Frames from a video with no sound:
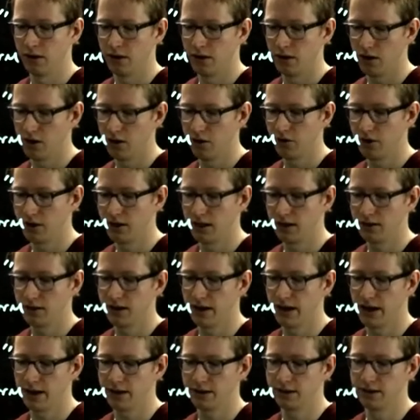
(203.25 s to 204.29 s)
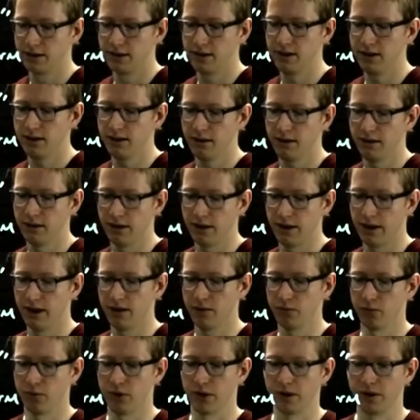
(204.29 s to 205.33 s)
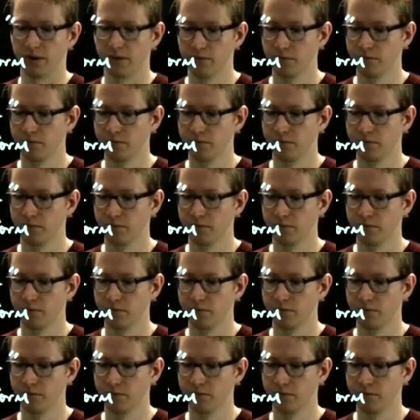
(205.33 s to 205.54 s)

all the way down to xd and 1.